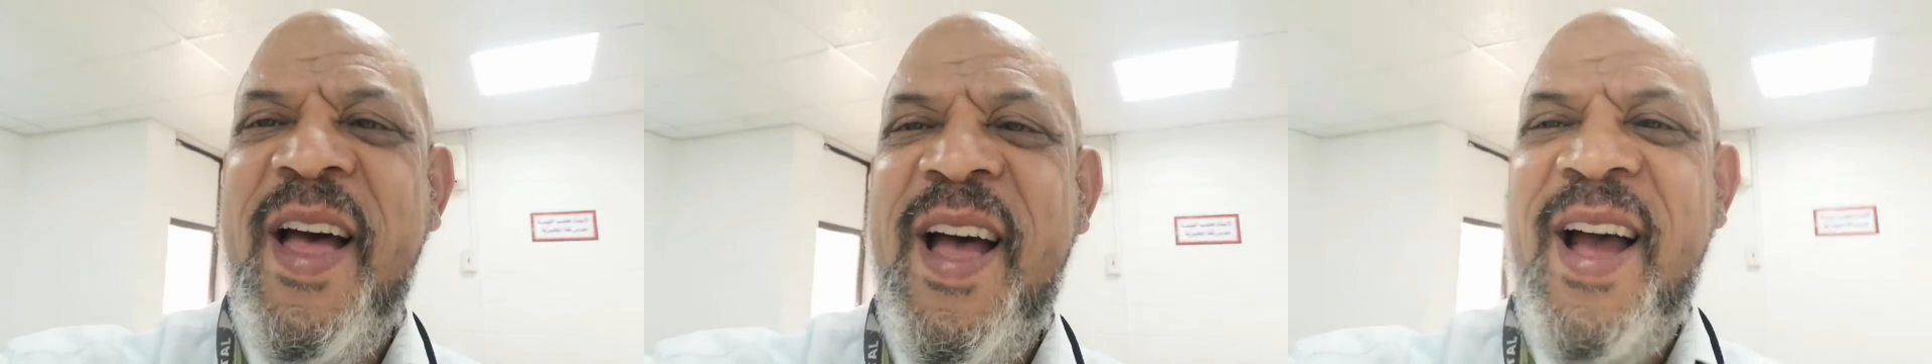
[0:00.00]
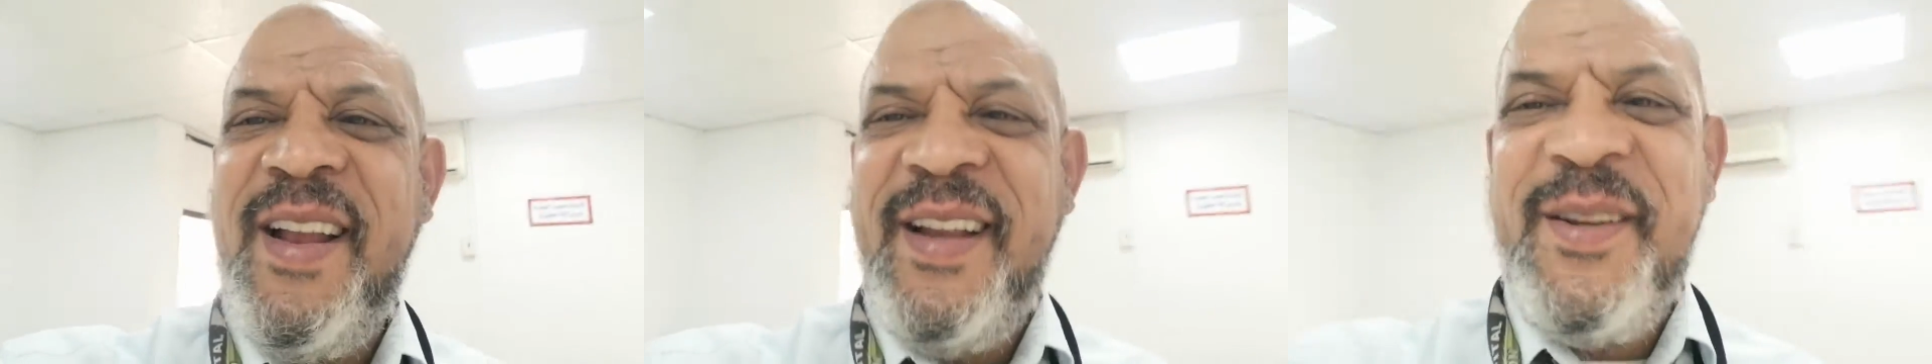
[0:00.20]

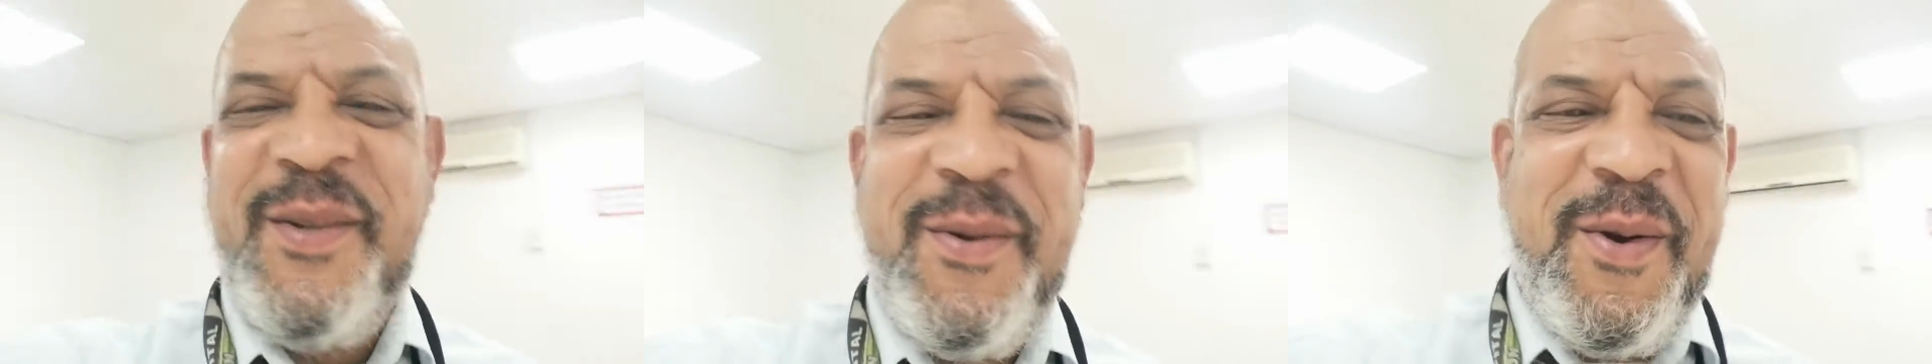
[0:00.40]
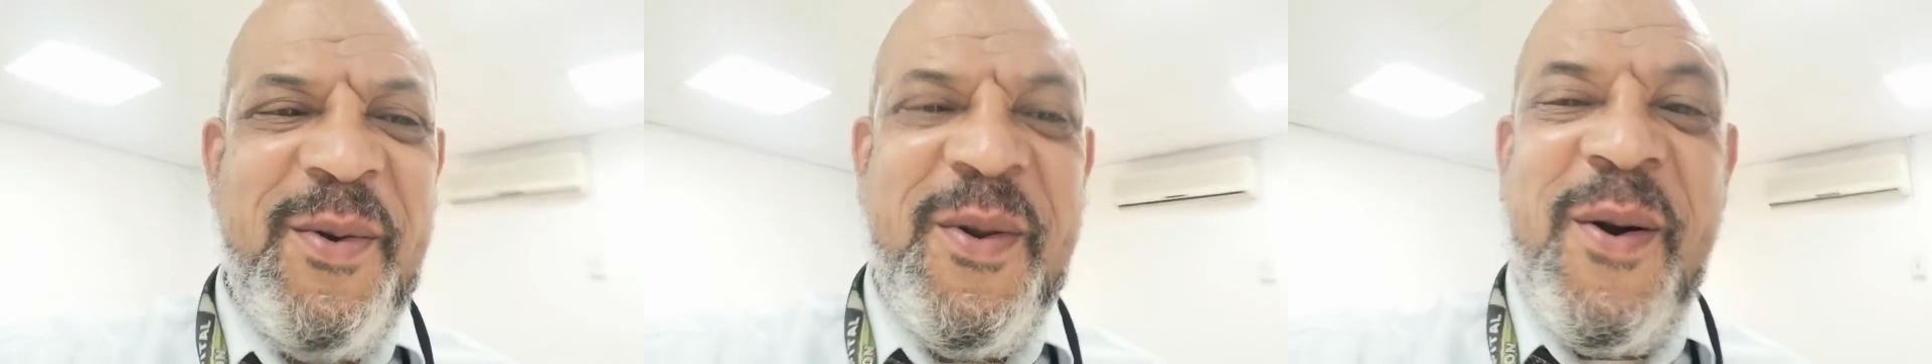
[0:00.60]
and I
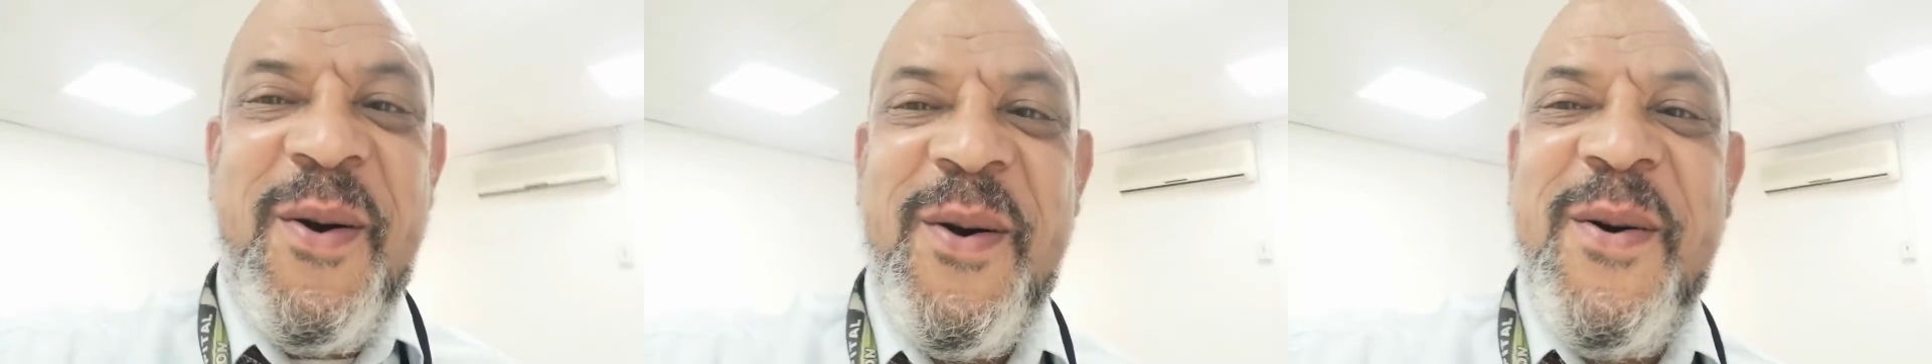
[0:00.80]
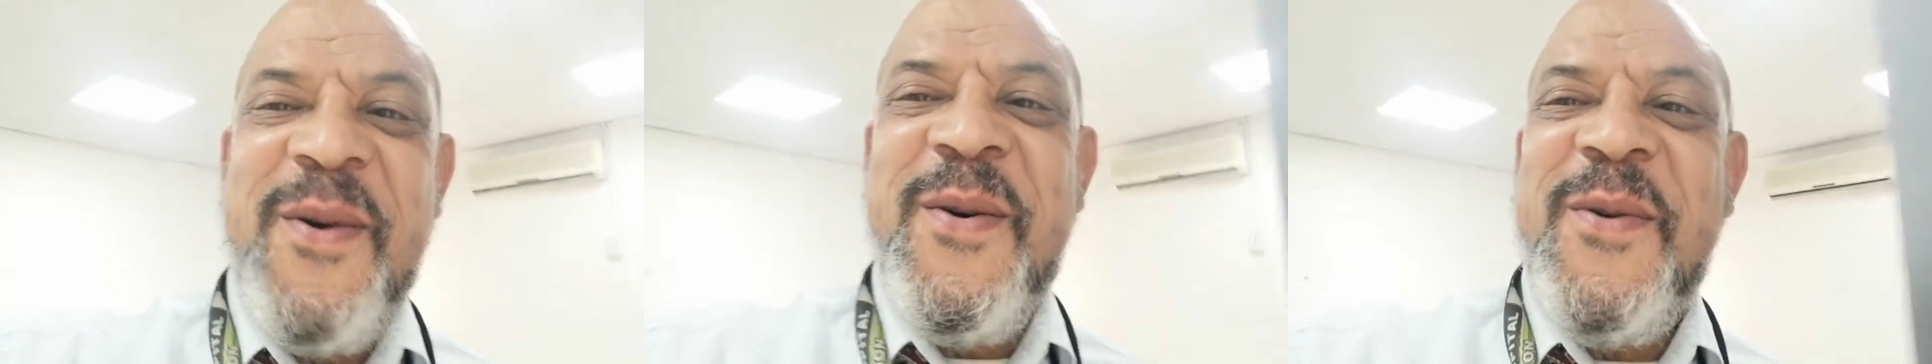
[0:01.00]
saw,
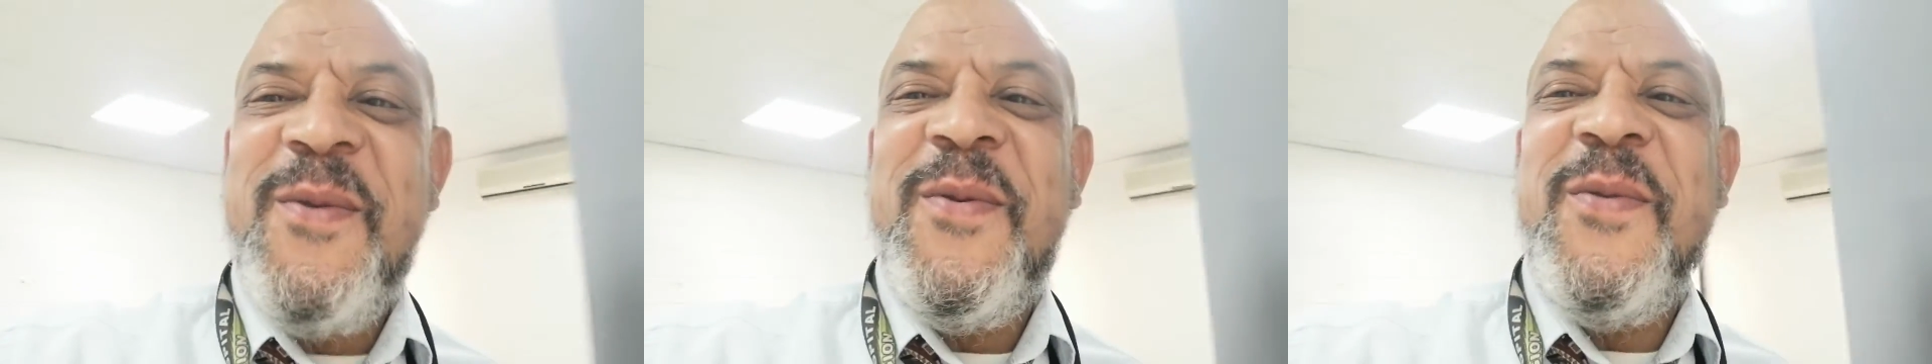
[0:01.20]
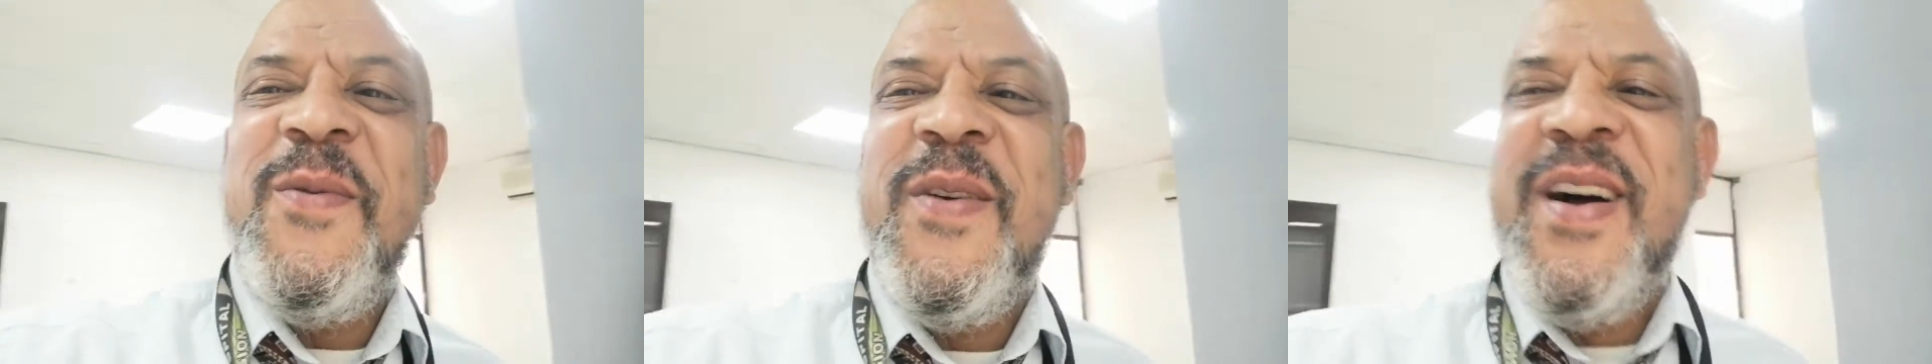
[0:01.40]

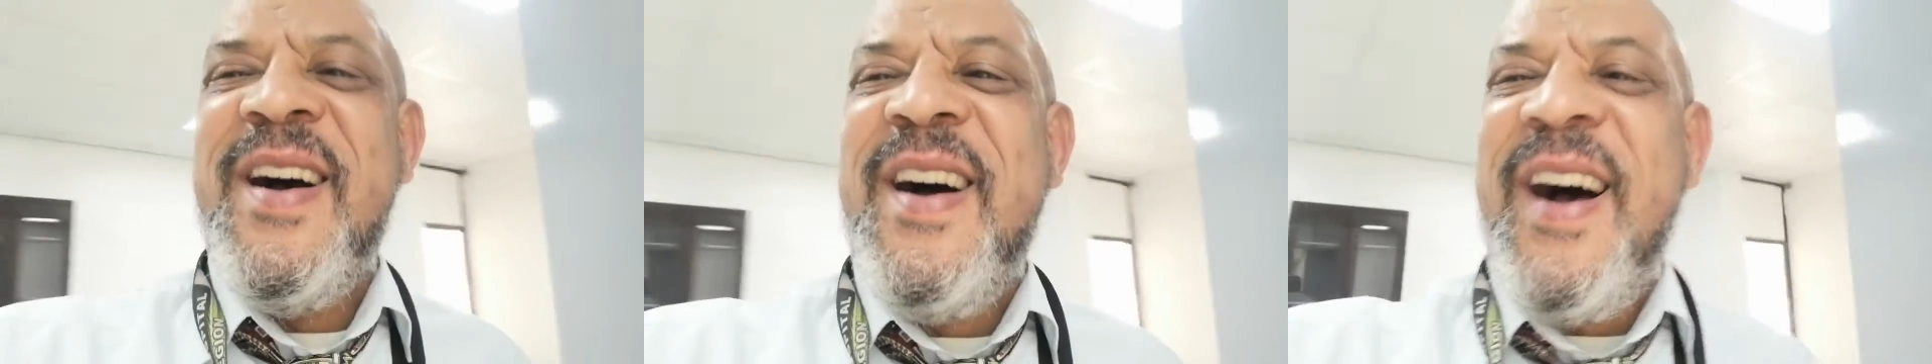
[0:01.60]
no,